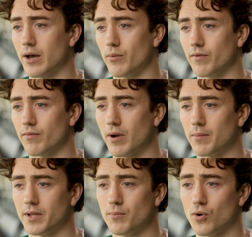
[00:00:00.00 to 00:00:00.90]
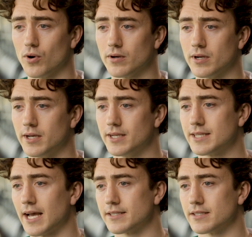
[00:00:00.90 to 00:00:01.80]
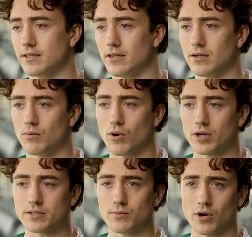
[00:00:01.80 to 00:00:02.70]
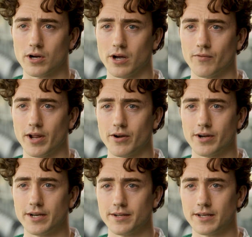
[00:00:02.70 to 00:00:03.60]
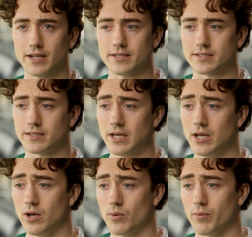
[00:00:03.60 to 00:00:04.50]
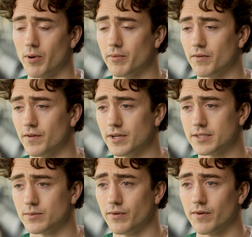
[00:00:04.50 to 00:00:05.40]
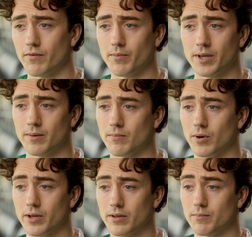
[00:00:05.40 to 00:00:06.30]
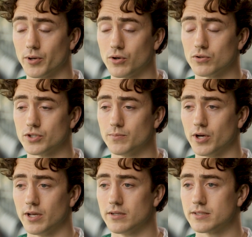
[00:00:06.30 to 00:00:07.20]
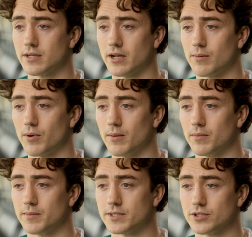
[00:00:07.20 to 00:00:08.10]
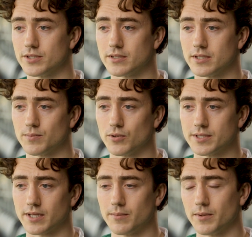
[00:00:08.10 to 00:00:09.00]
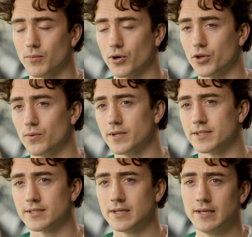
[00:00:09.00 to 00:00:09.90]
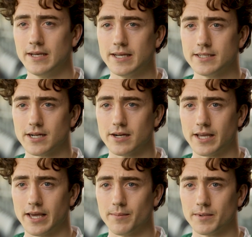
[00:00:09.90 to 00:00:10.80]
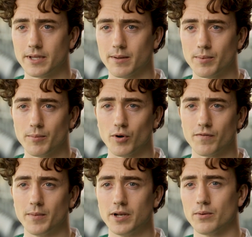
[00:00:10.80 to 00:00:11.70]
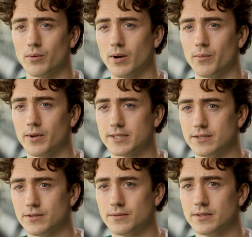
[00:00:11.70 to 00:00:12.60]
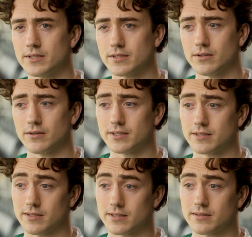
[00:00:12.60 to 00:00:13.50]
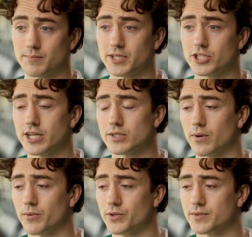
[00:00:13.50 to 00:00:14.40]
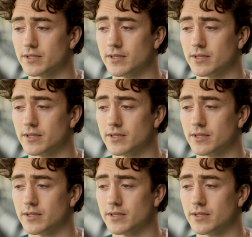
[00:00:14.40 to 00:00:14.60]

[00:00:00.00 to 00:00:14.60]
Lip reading: We've probably more tactical work to work on rather than anything else. We're probably the fittest we've ever been by a country mile. It's not our problem. It's just, I suppose, to get a bit more cuteness into our game and get a bit more familiar with what we want to do. So it's a big change to what we're used